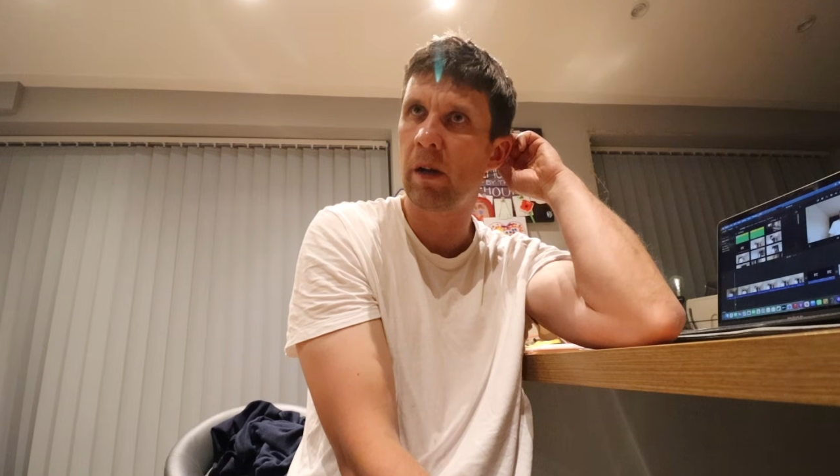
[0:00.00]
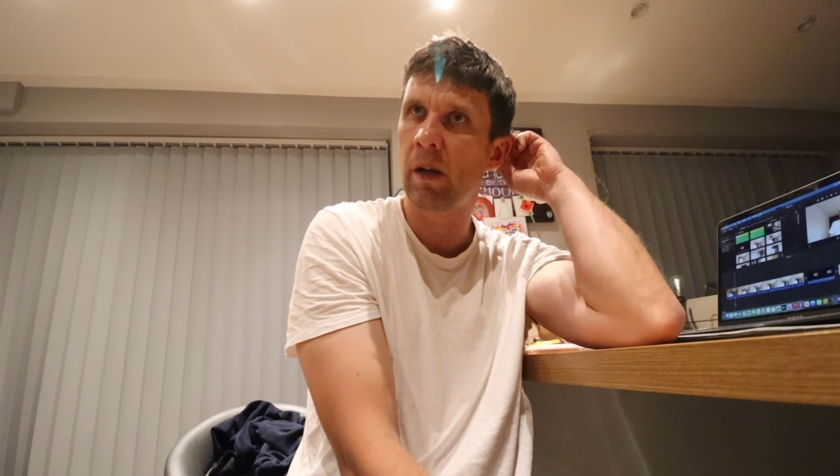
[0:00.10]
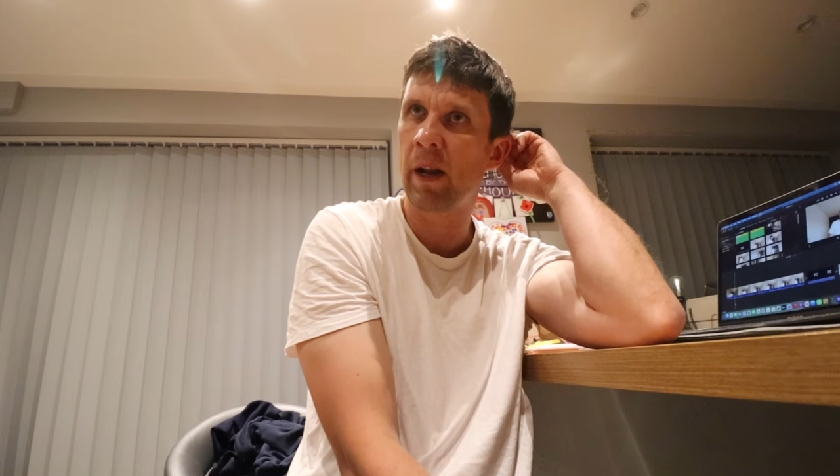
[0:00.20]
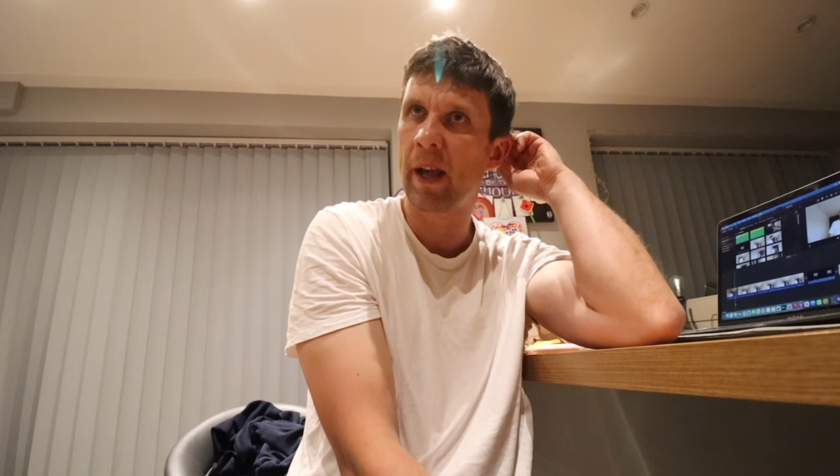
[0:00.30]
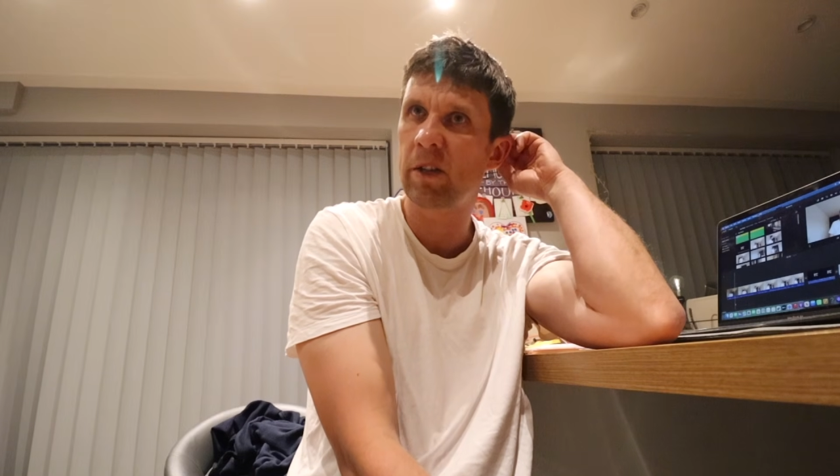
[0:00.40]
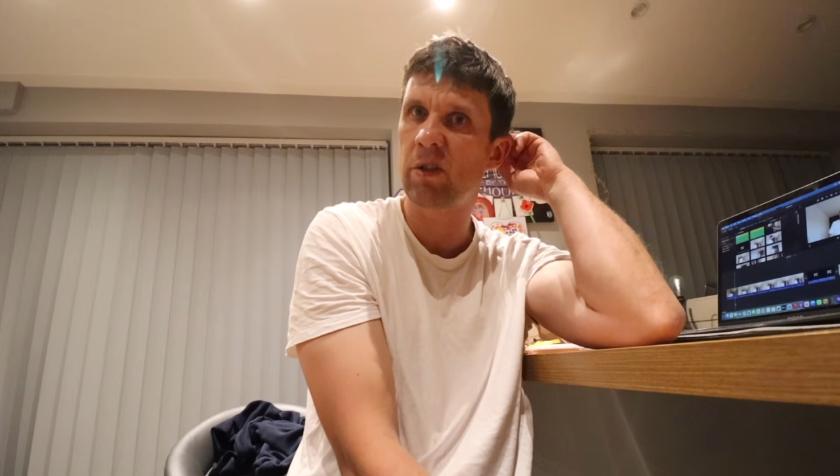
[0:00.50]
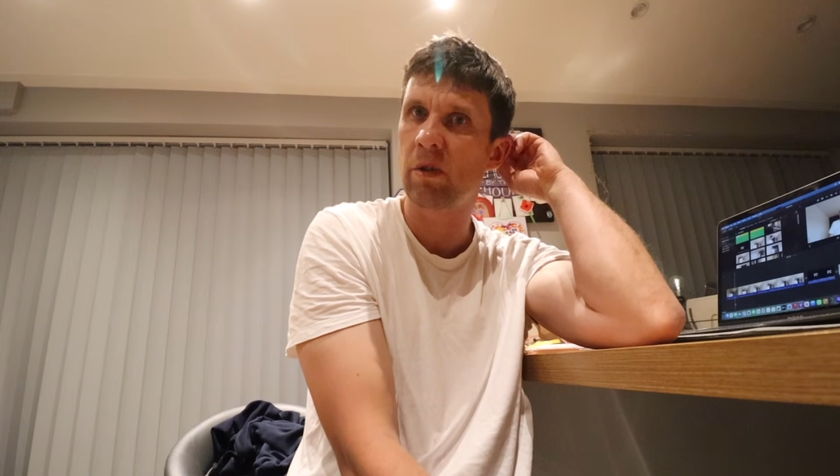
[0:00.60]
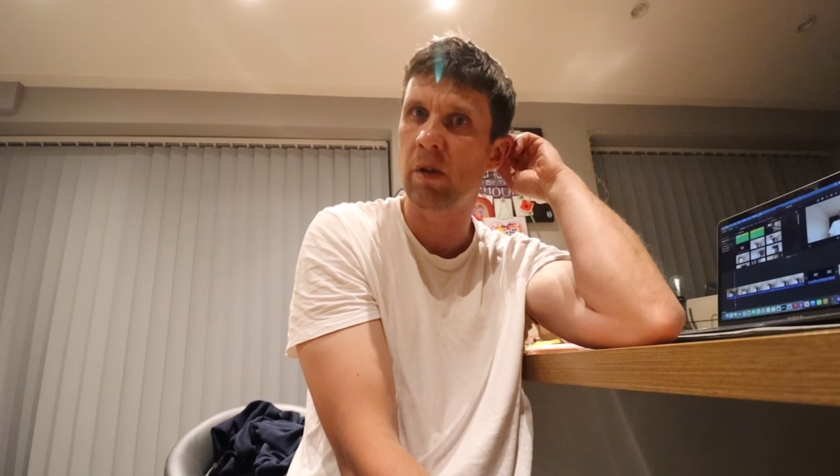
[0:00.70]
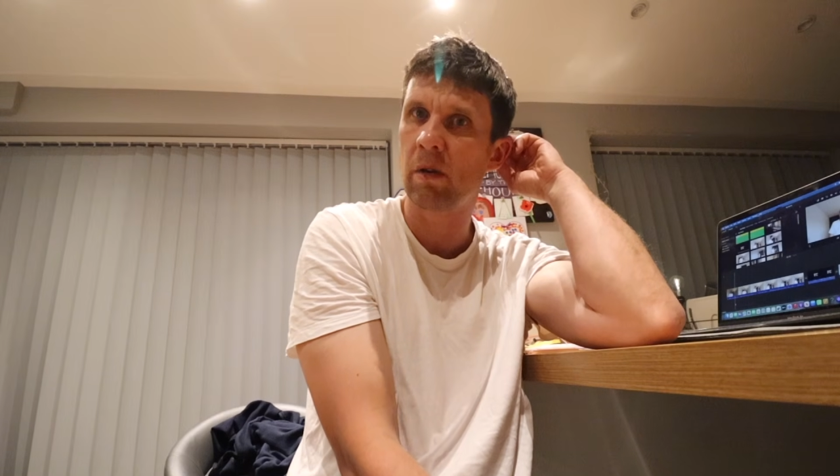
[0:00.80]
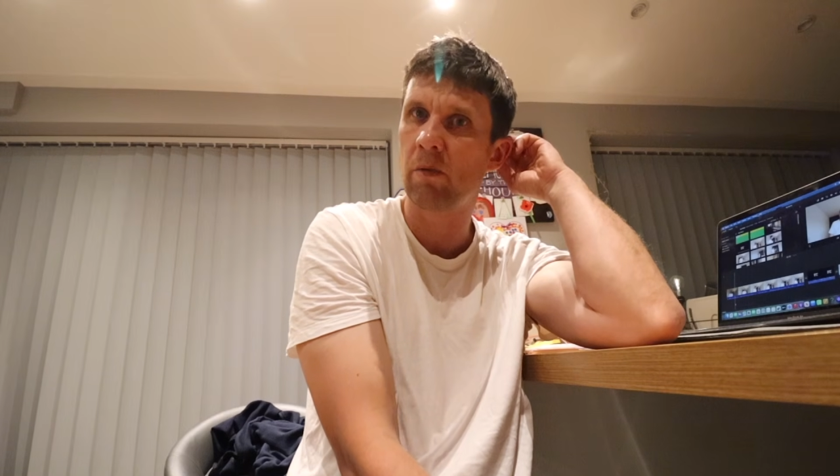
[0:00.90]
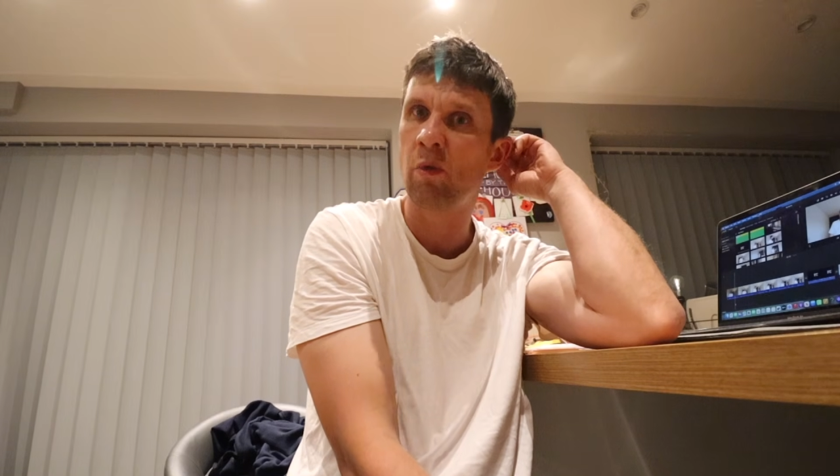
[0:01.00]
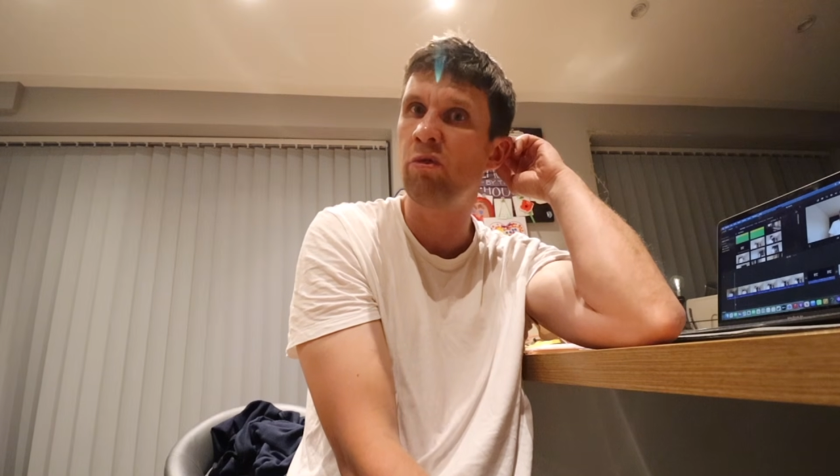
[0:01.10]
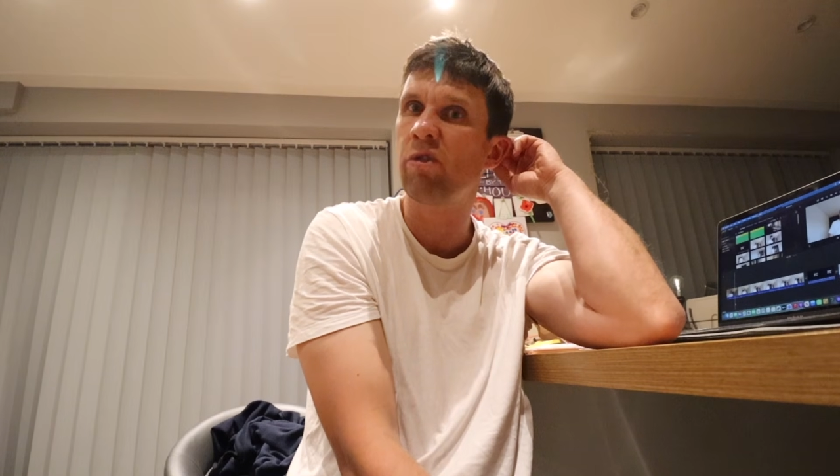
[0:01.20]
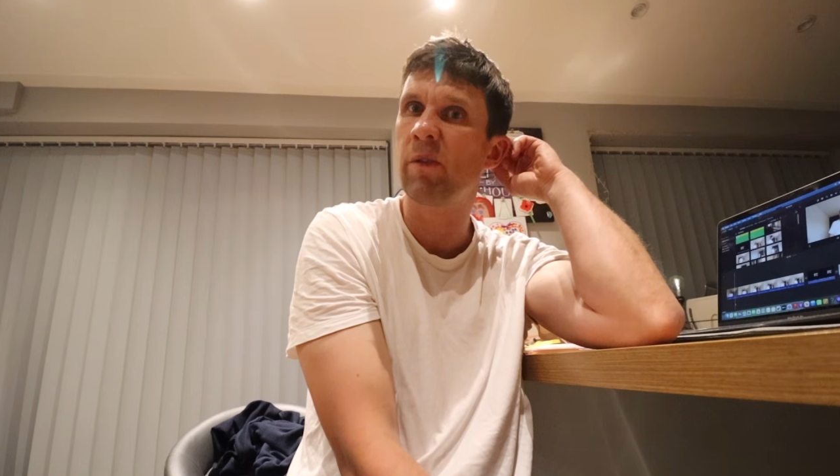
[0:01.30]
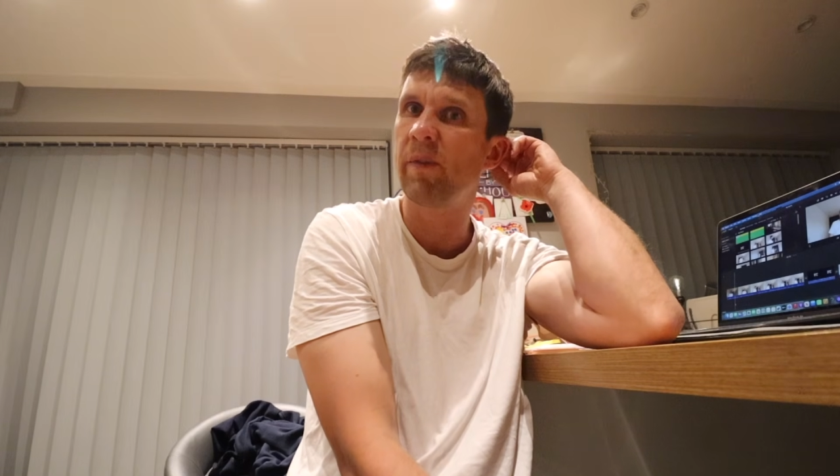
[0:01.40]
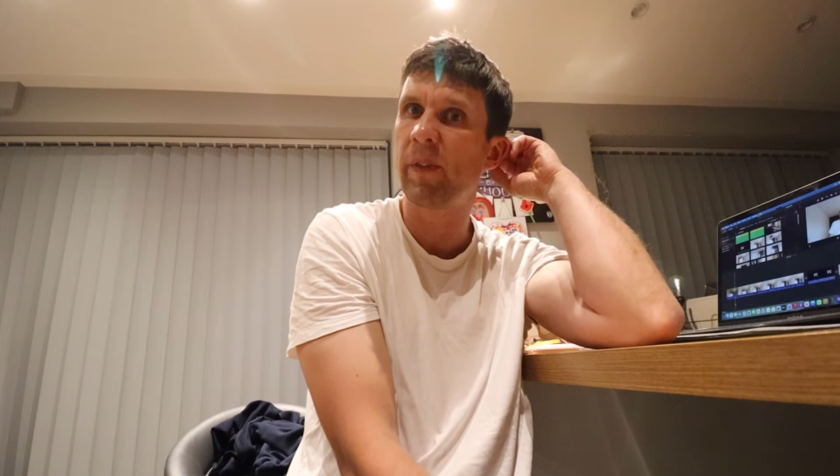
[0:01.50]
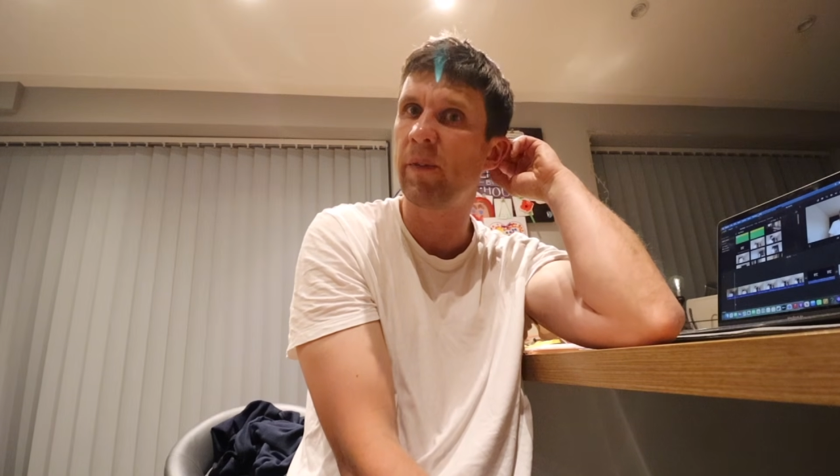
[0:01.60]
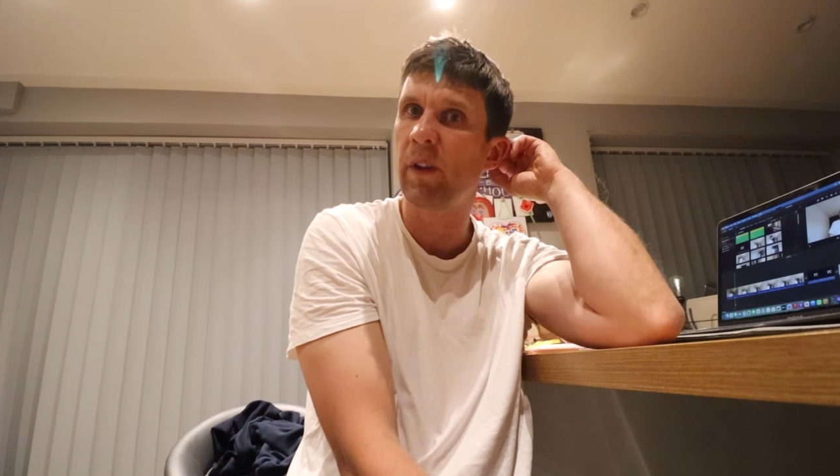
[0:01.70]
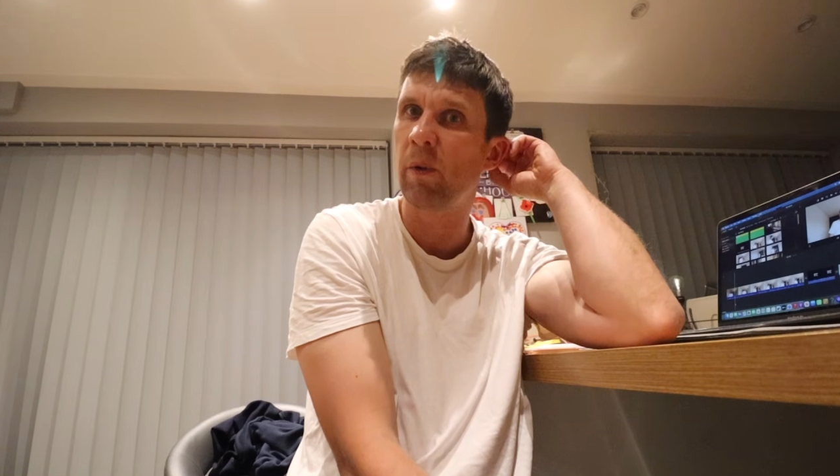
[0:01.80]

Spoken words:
an extra 150